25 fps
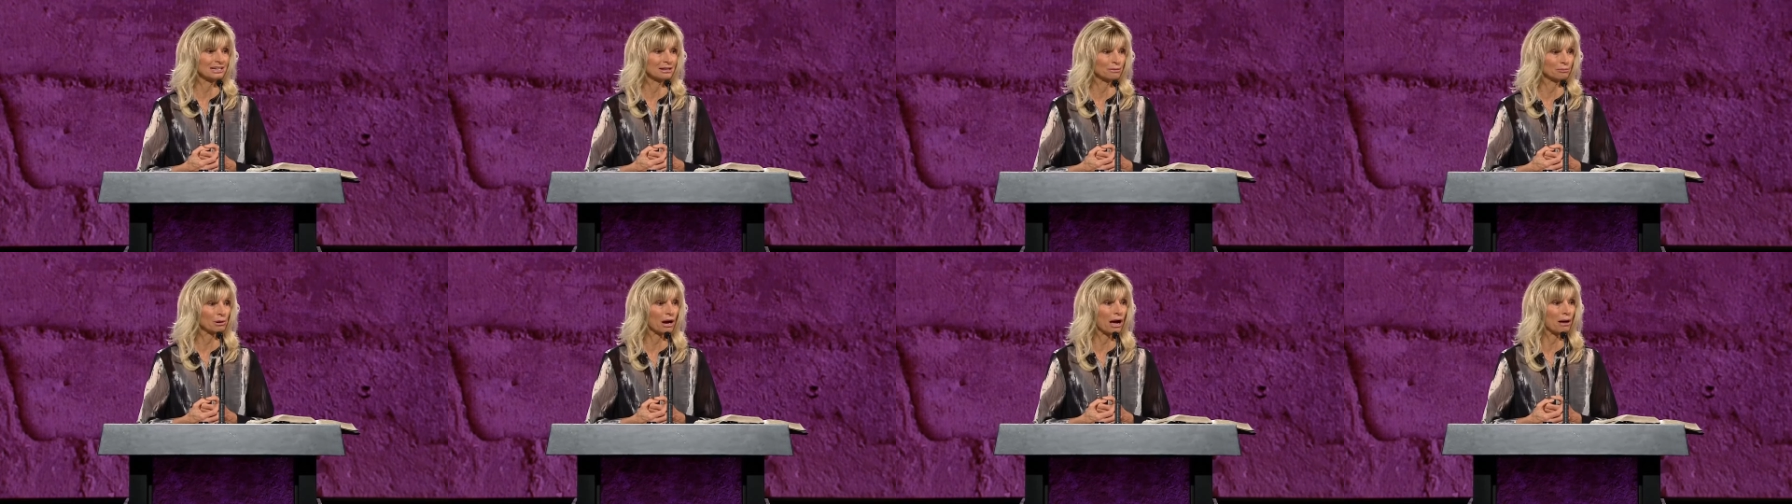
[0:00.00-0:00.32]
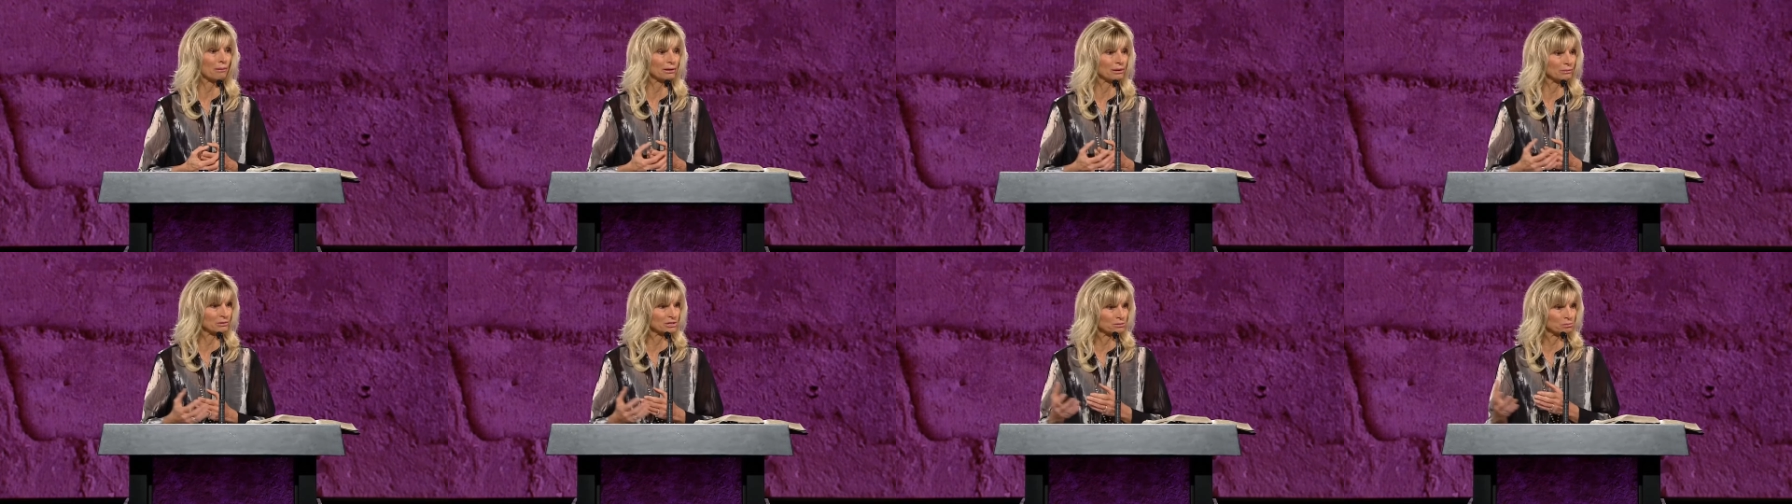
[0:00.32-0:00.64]
and
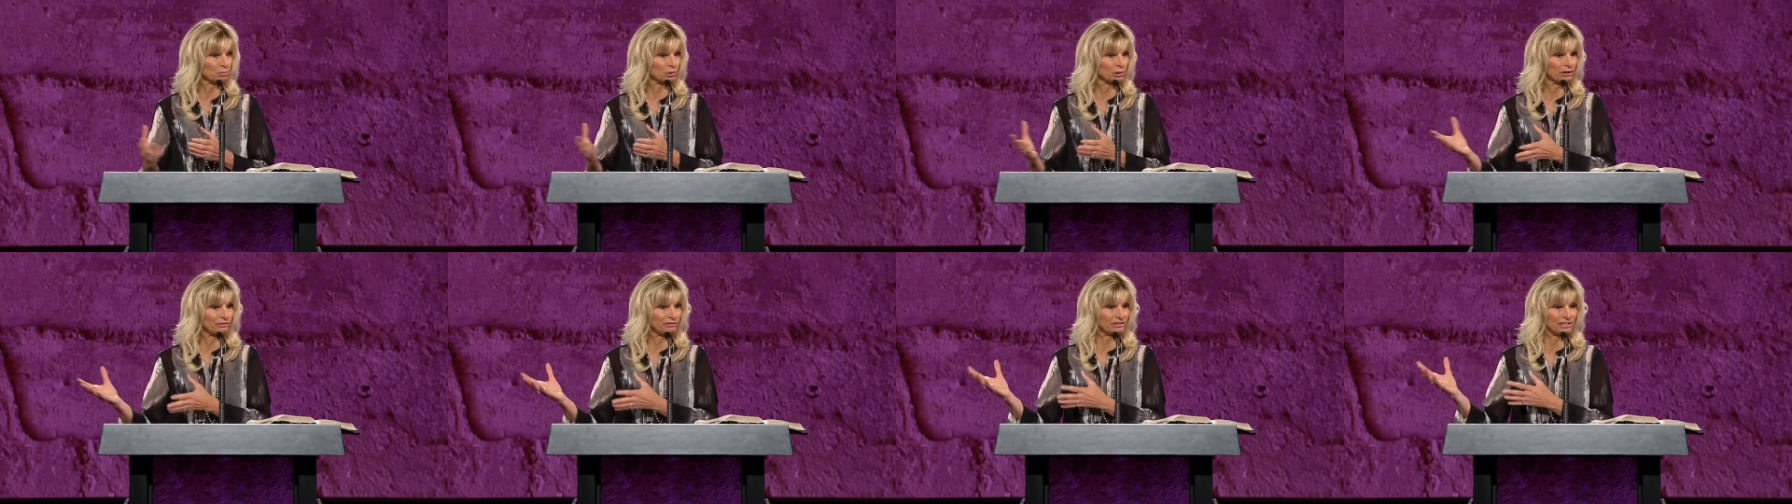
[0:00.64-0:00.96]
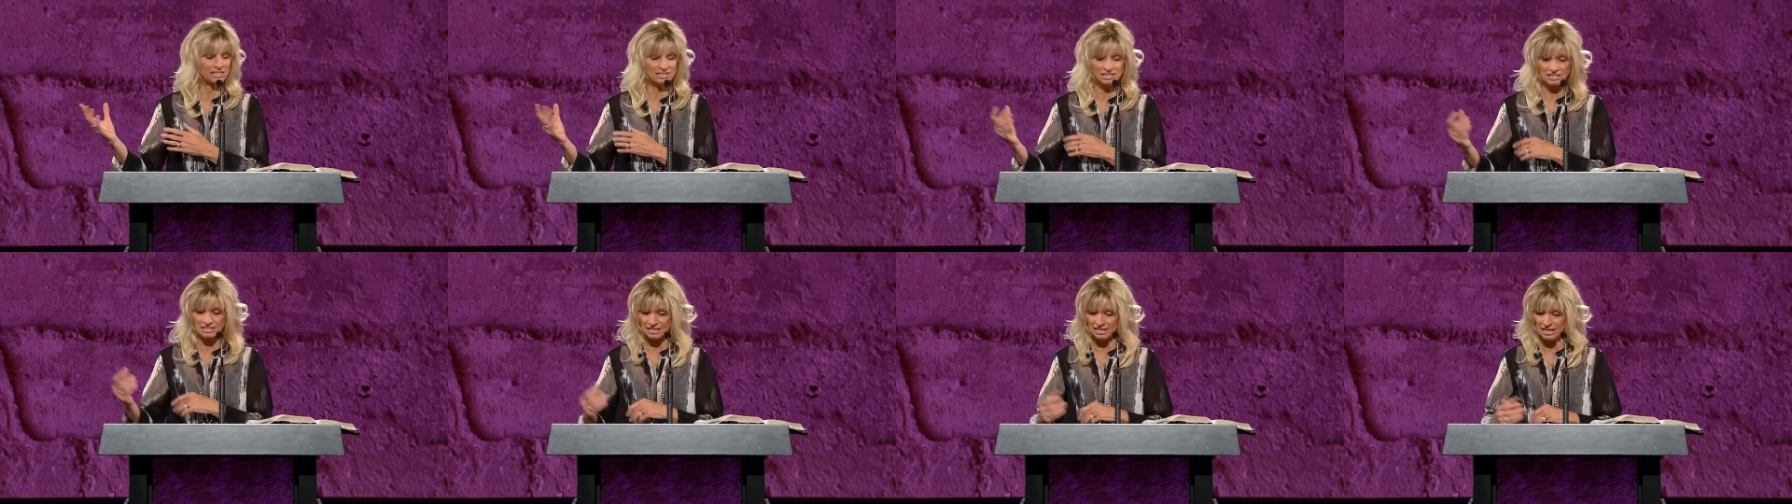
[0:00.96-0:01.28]
probably was
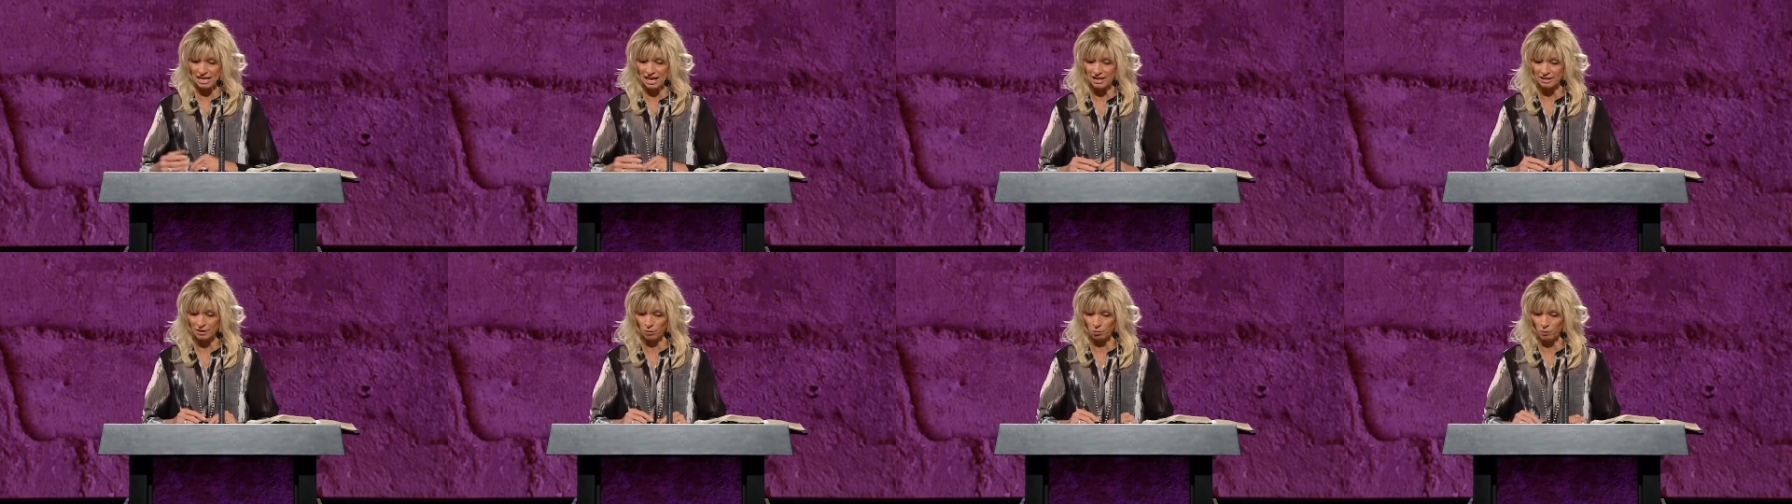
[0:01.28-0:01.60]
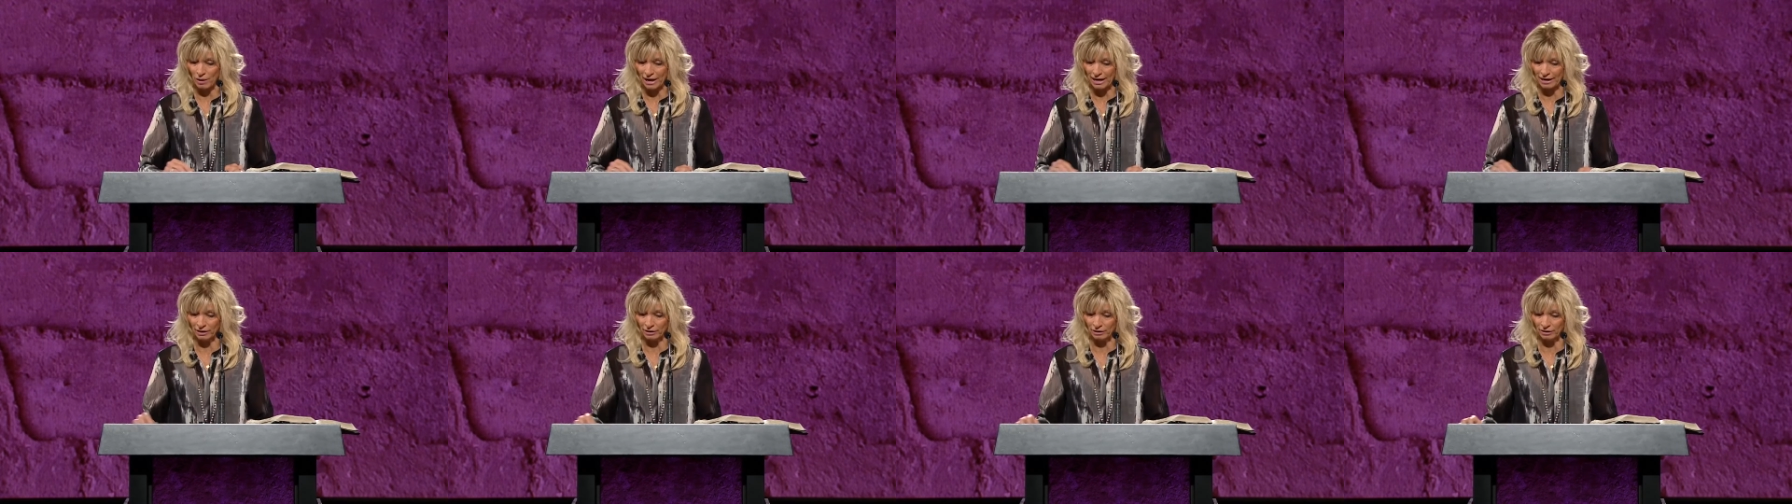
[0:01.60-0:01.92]
previously
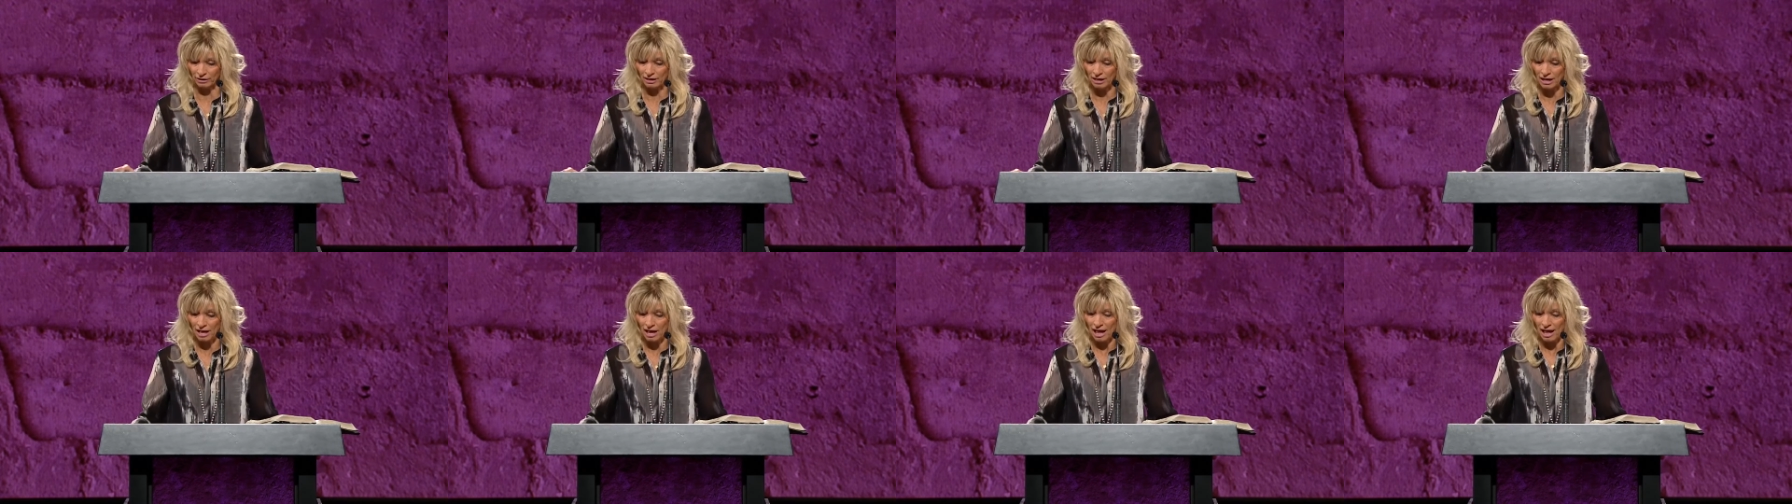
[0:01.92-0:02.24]
unaware